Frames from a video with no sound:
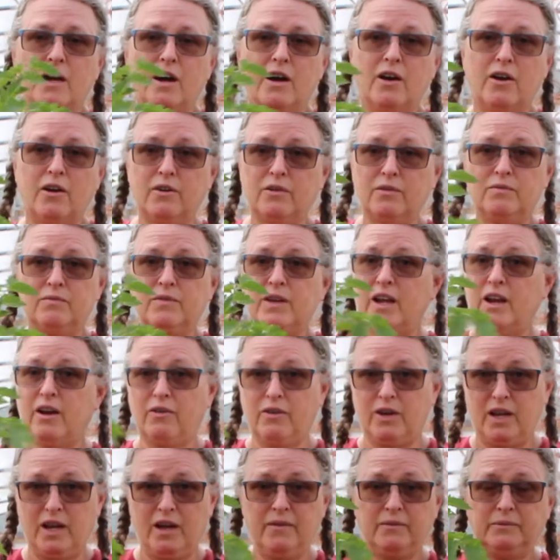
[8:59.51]
our
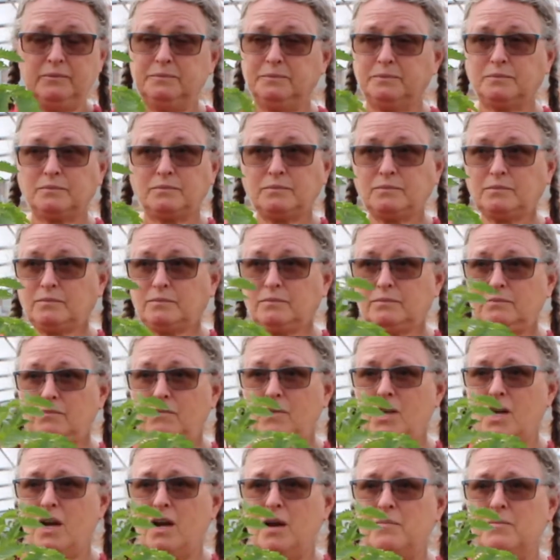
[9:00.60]
area,
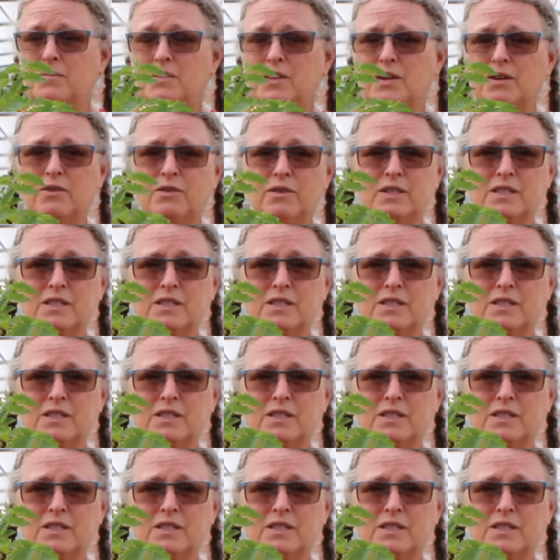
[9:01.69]
there